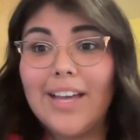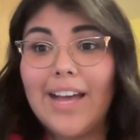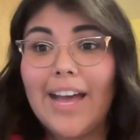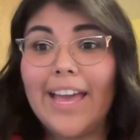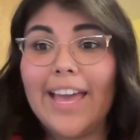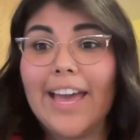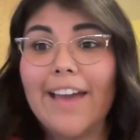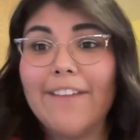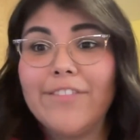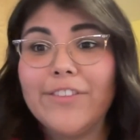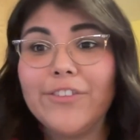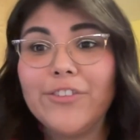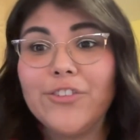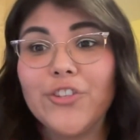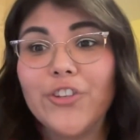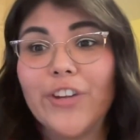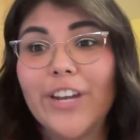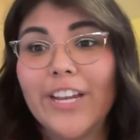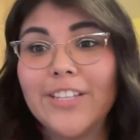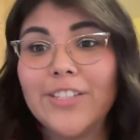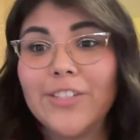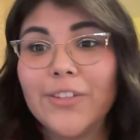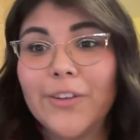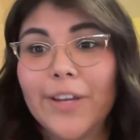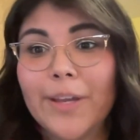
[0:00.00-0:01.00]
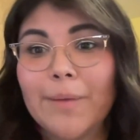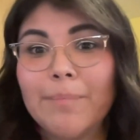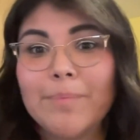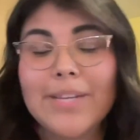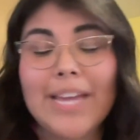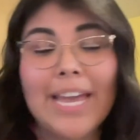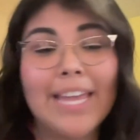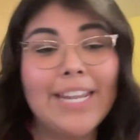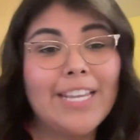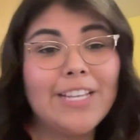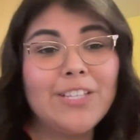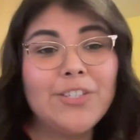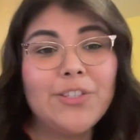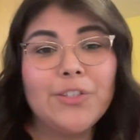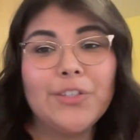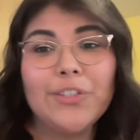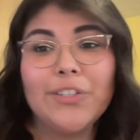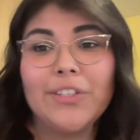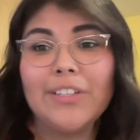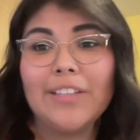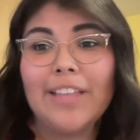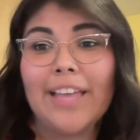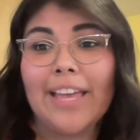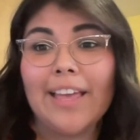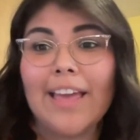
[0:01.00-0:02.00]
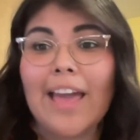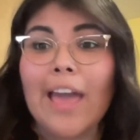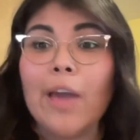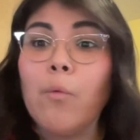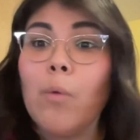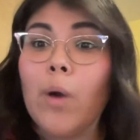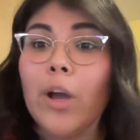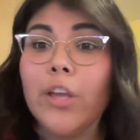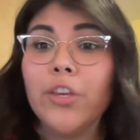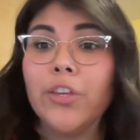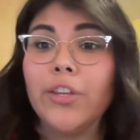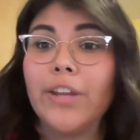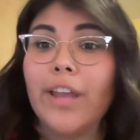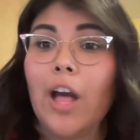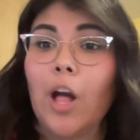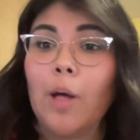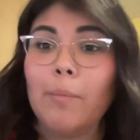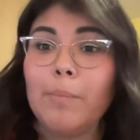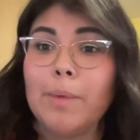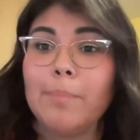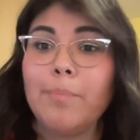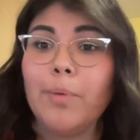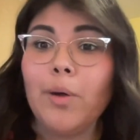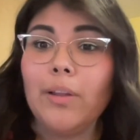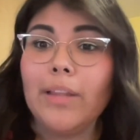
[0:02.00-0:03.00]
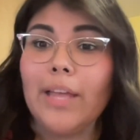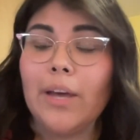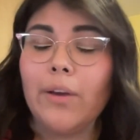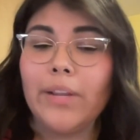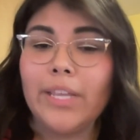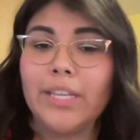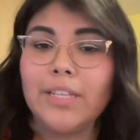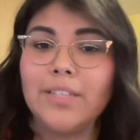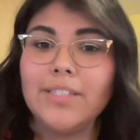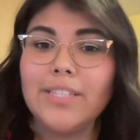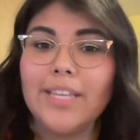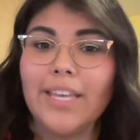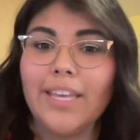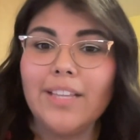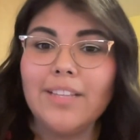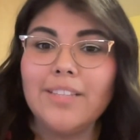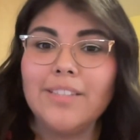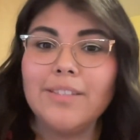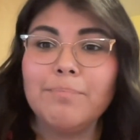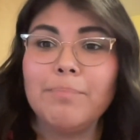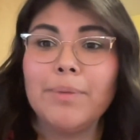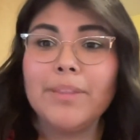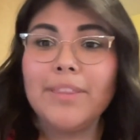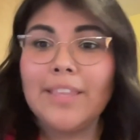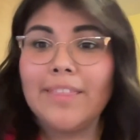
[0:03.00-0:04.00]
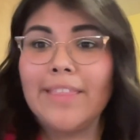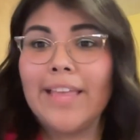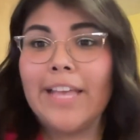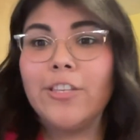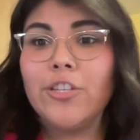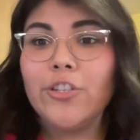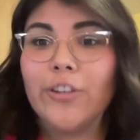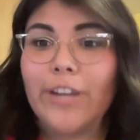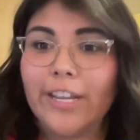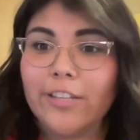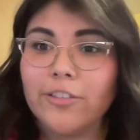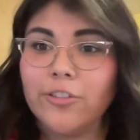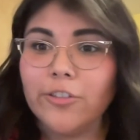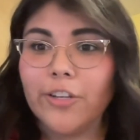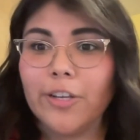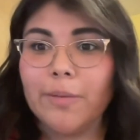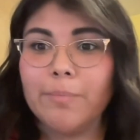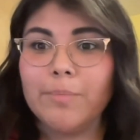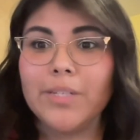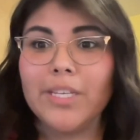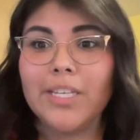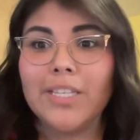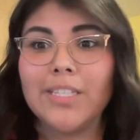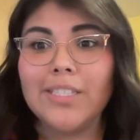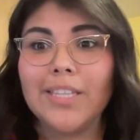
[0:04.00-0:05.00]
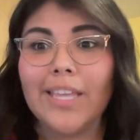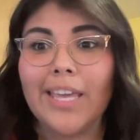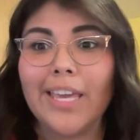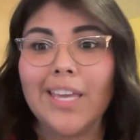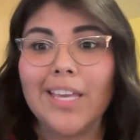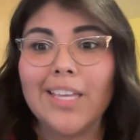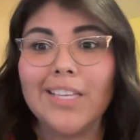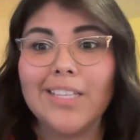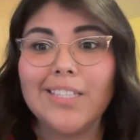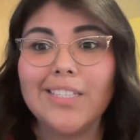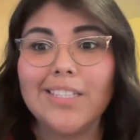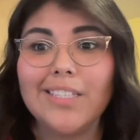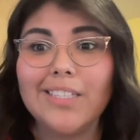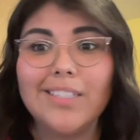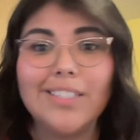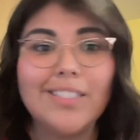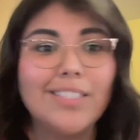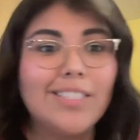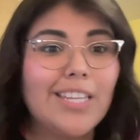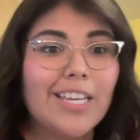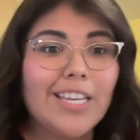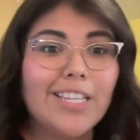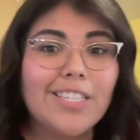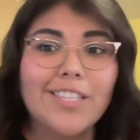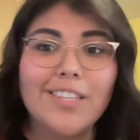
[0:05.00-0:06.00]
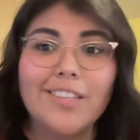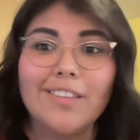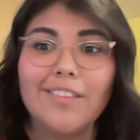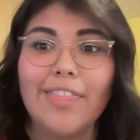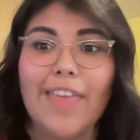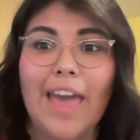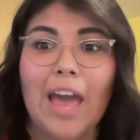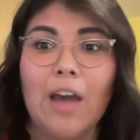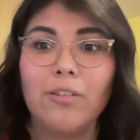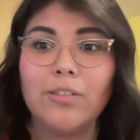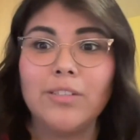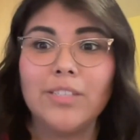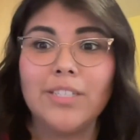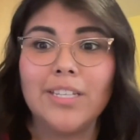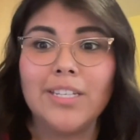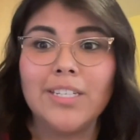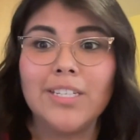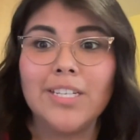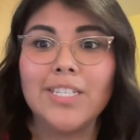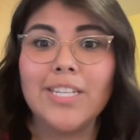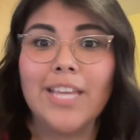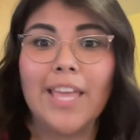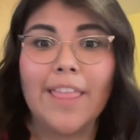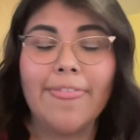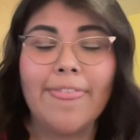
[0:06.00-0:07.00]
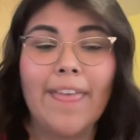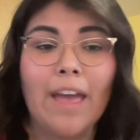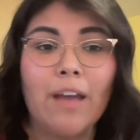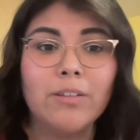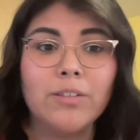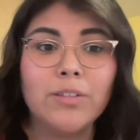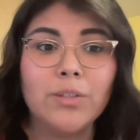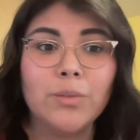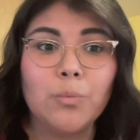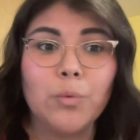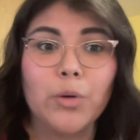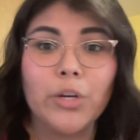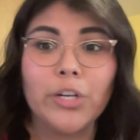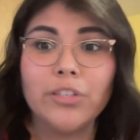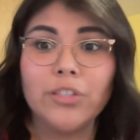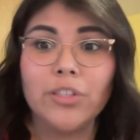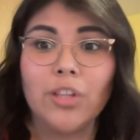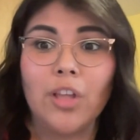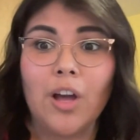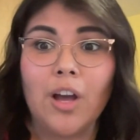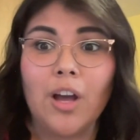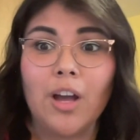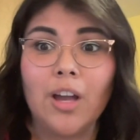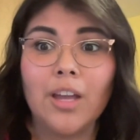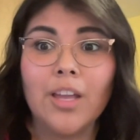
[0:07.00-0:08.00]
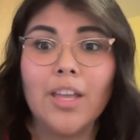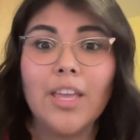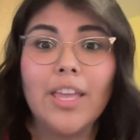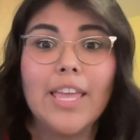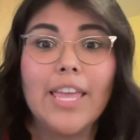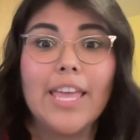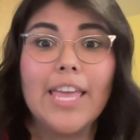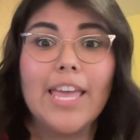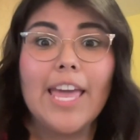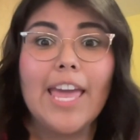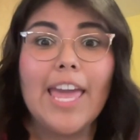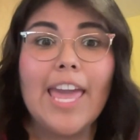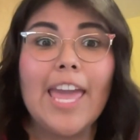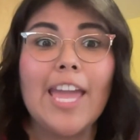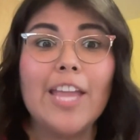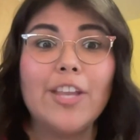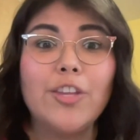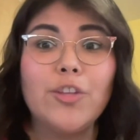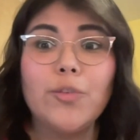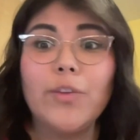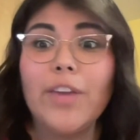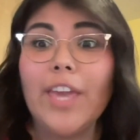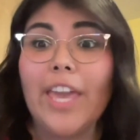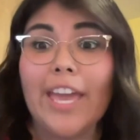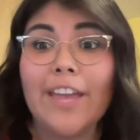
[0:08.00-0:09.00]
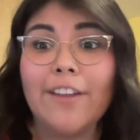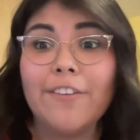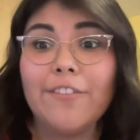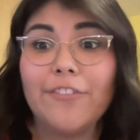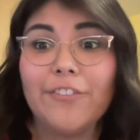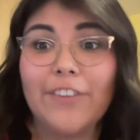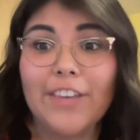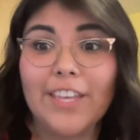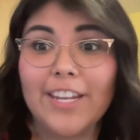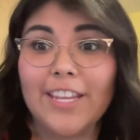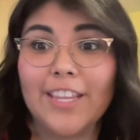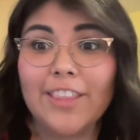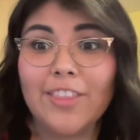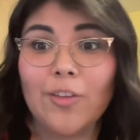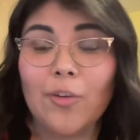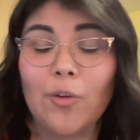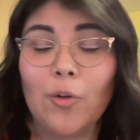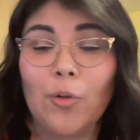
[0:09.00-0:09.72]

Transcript: I have this transcript. I need you to like, I want you to help me pull out insights. But then that transcript is like 6,000 to 10,000 words long, and you can't feed it the